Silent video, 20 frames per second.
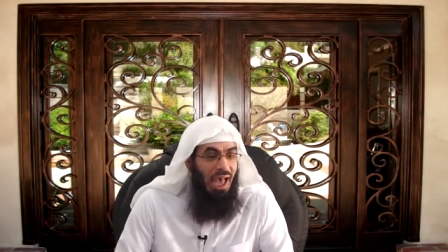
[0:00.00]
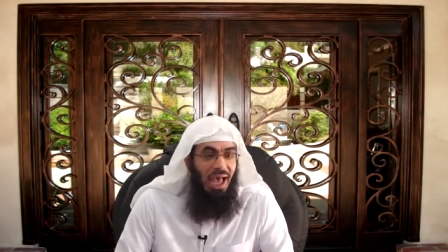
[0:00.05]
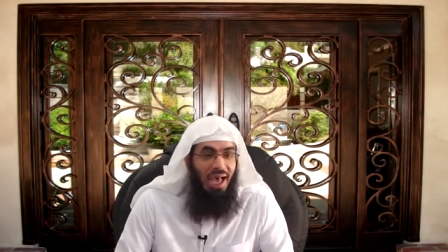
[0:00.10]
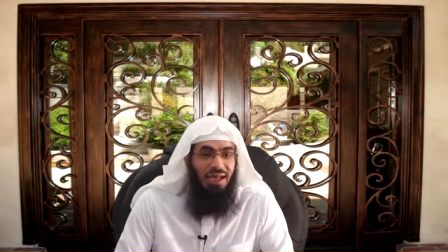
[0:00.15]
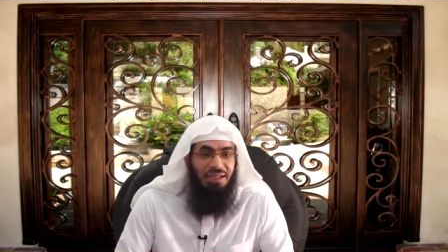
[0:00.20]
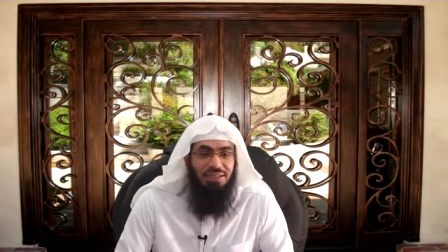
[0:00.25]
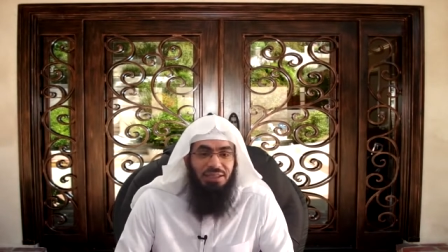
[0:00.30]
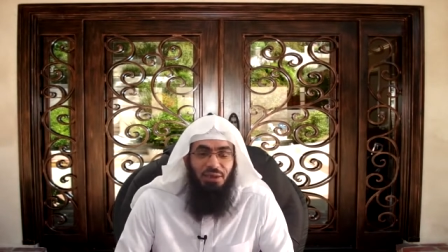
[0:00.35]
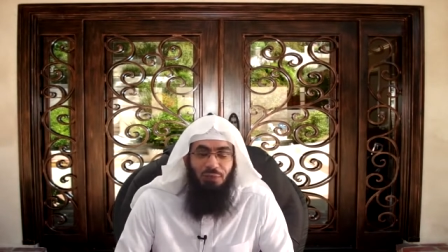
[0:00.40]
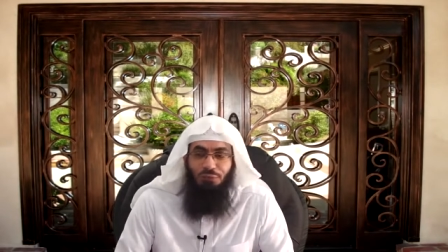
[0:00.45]

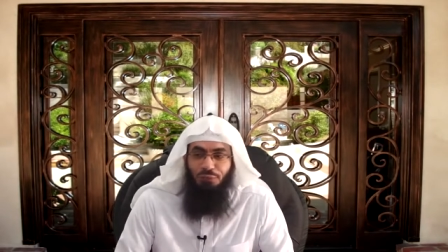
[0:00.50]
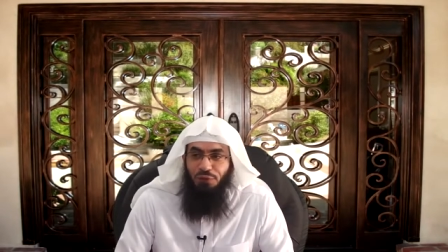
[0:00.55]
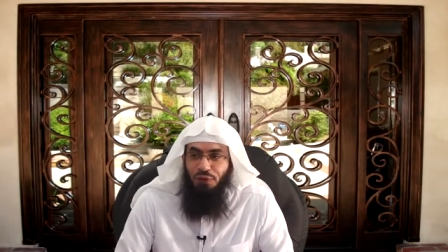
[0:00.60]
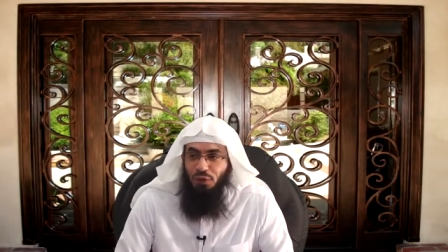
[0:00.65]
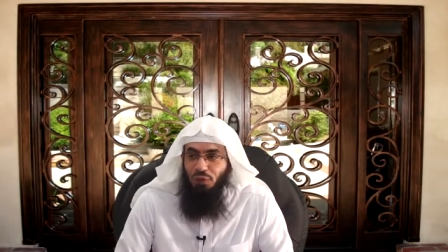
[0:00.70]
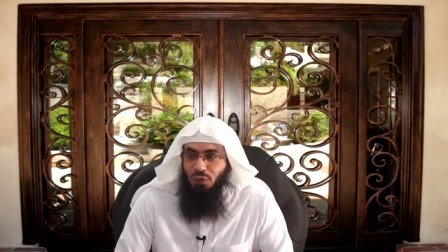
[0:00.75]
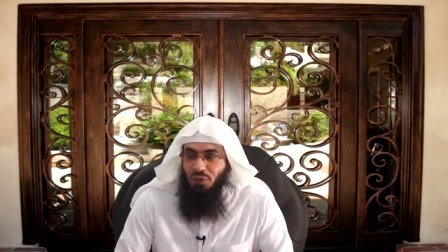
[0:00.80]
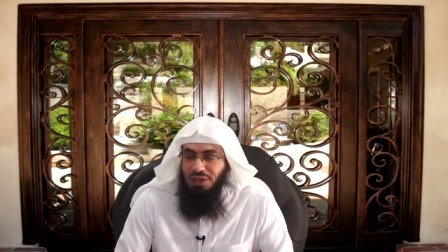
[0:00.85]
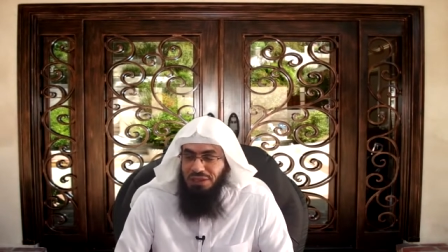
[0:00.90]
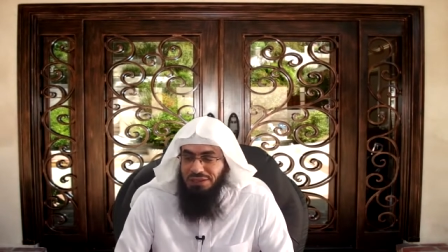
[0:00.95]
As if
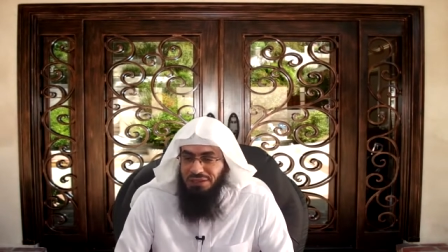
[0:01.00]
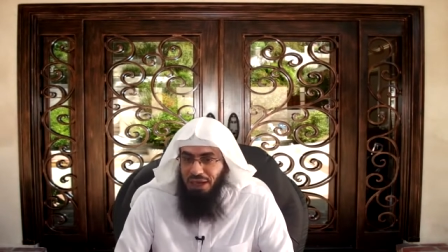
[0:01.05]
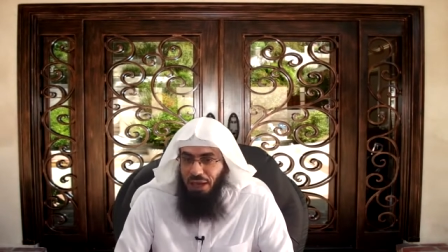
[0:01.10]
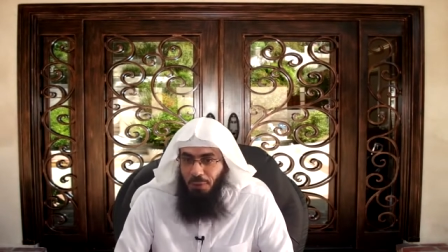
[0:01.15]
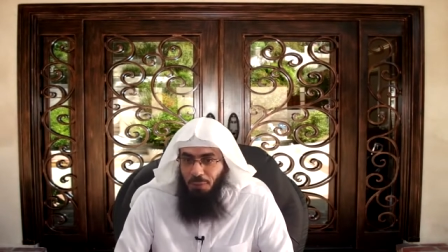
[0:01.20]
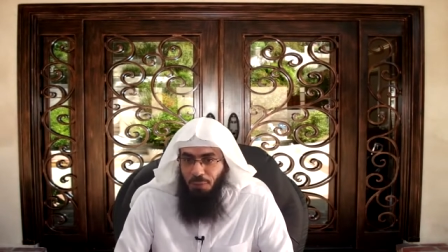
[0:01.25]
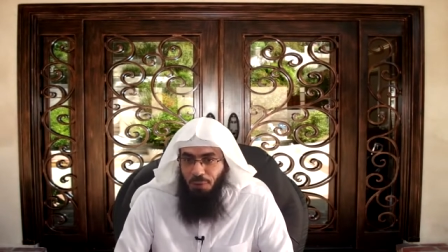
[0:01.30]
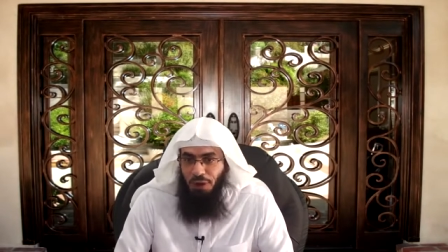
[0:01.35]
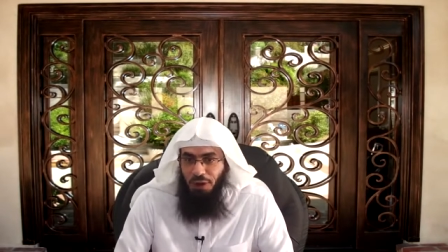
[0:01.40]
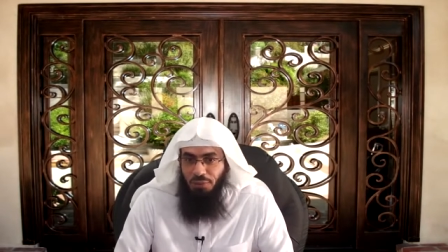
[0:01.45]
it was
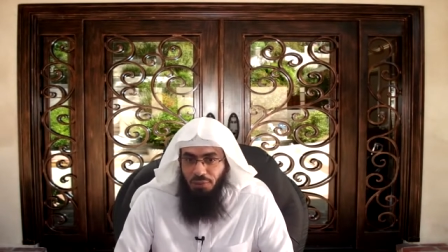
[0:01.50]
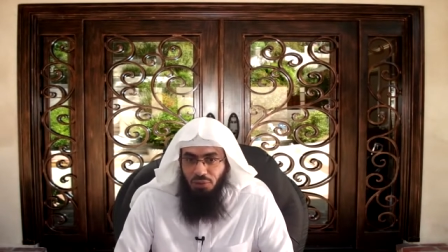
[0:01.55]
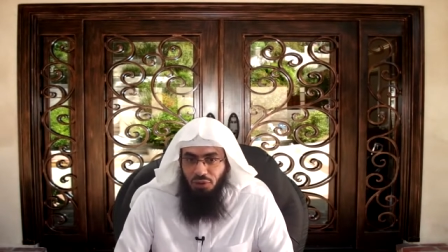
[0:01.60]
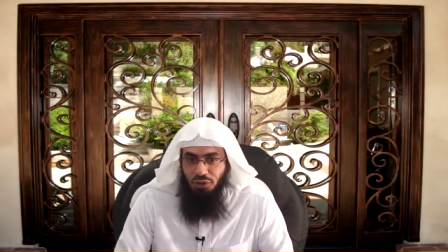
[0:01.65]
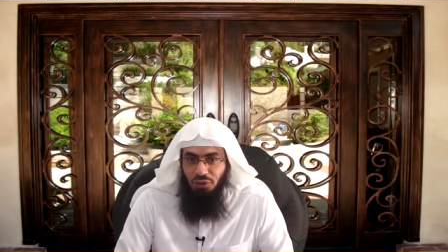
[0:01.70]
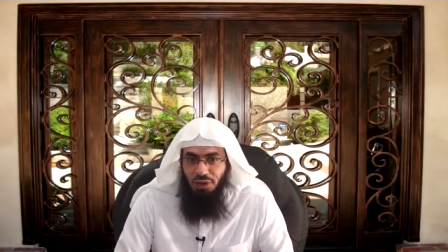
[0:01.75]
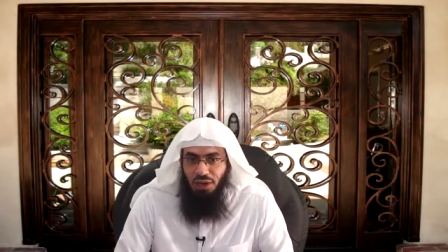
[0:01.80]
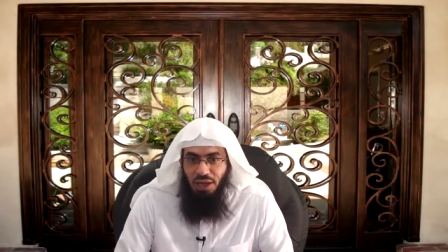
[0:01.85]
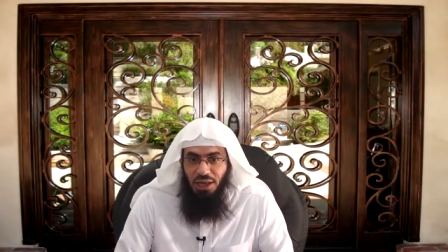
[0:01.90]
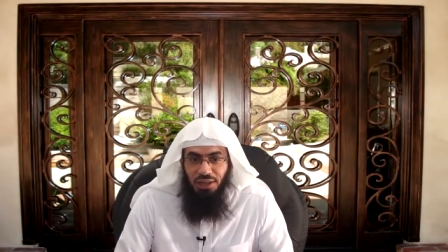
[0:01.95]
a bright
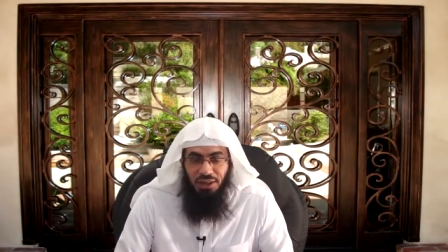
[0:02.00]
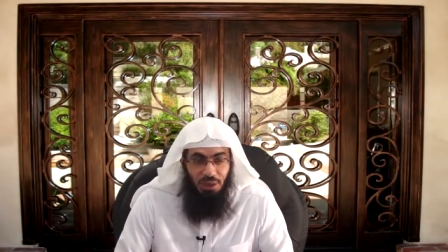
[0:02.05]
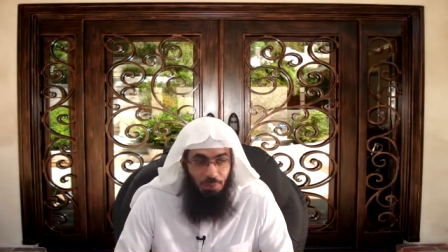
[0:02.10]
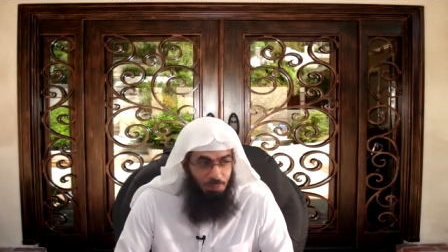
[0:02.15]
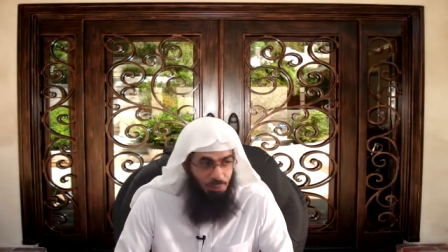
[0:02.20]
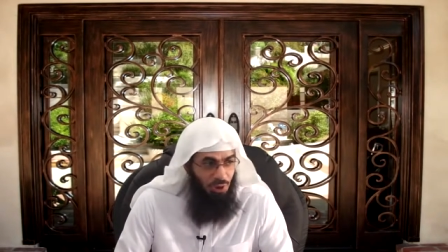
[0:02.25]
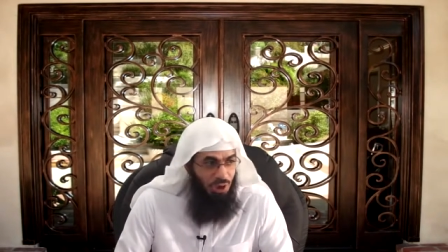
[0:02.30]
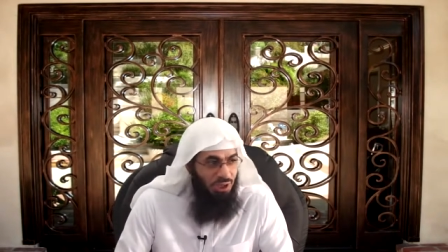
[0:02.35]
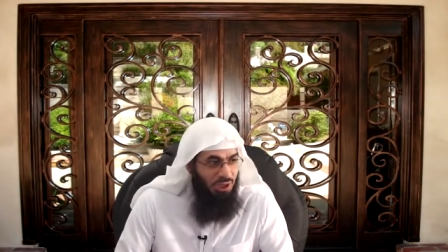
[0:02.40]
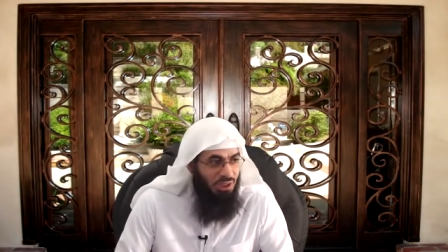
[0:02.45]
moon. The
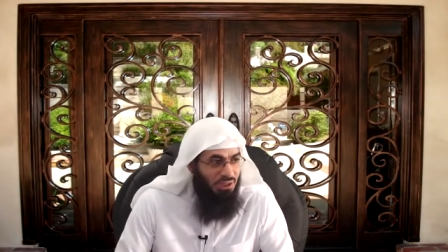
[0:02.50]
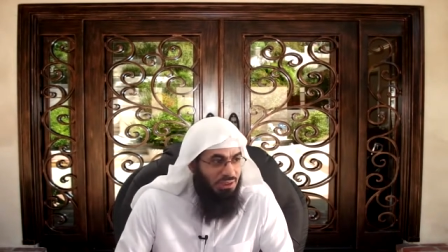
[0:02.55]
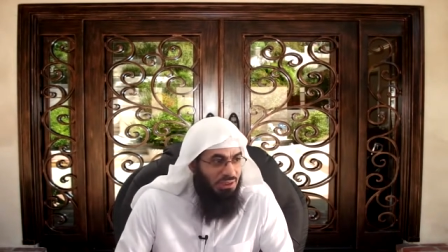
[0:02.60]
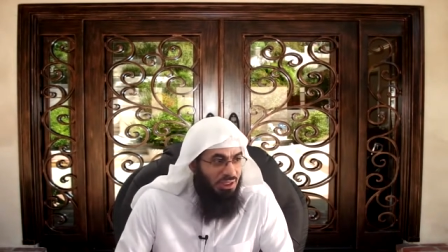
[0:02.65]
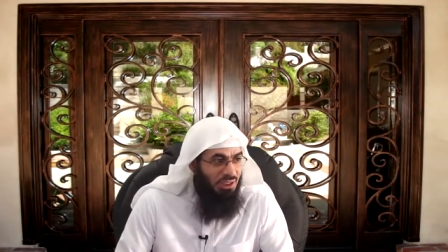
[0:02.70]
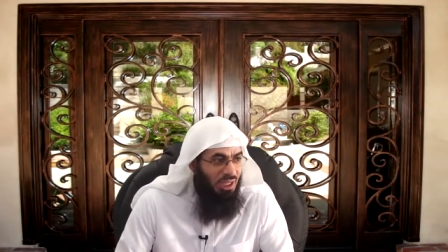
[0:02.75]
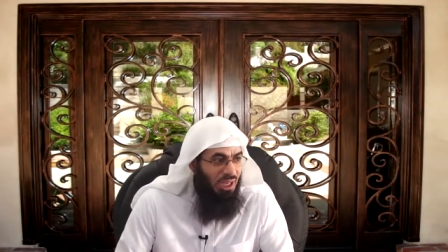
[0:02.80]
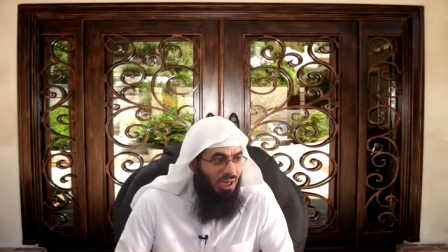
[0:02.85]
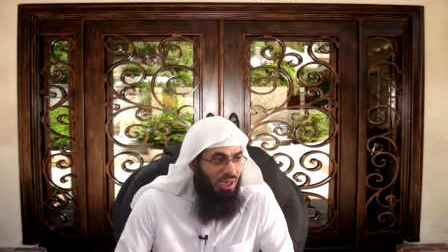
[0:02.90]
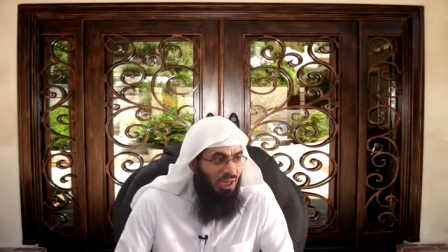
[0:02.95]
brightness
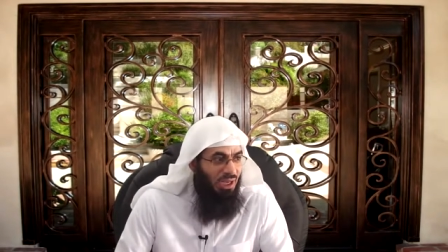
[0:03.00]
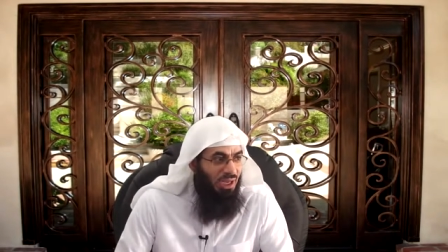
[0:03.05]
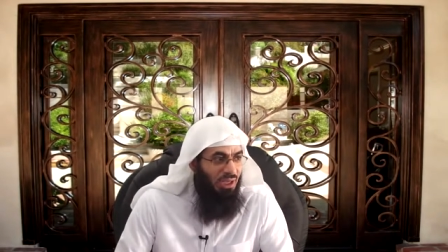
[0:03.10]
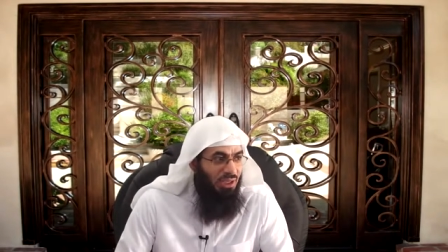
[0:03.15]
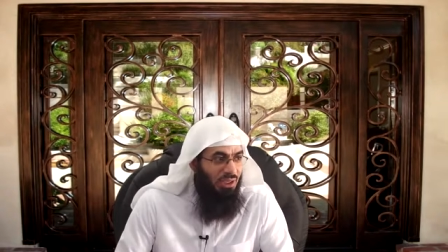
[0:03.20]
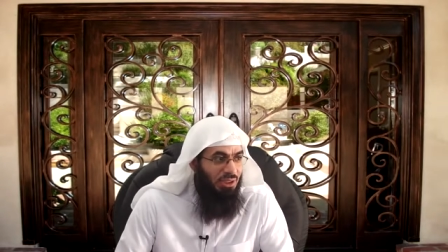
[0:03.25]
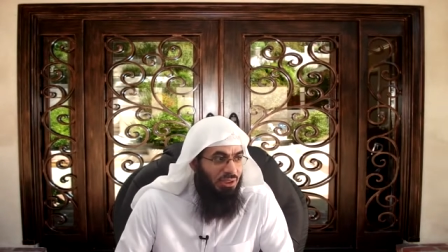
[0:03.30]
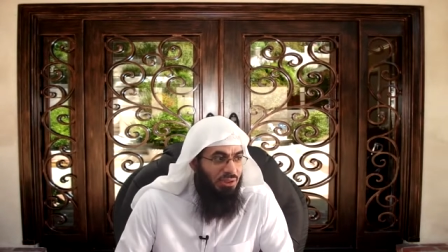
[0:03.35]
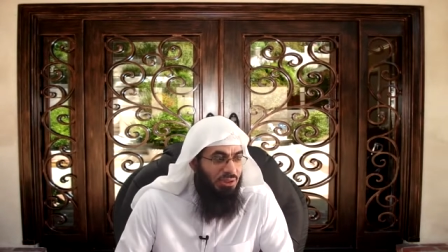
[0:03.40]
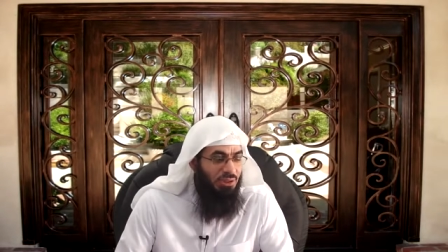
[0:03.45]
of that
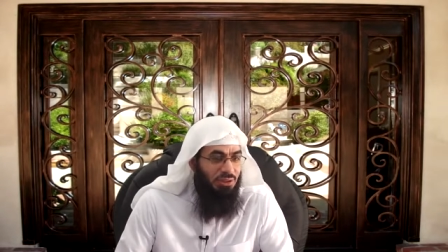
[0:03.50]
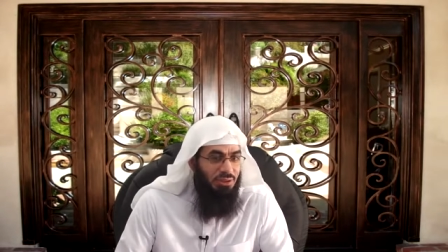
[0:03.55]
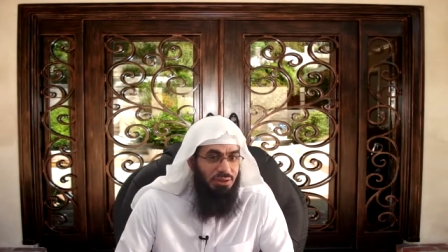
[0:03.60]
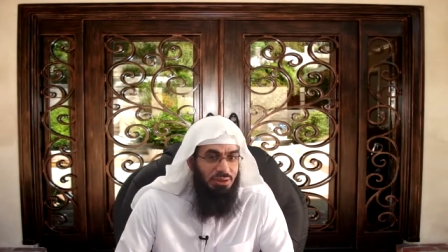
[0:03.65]
night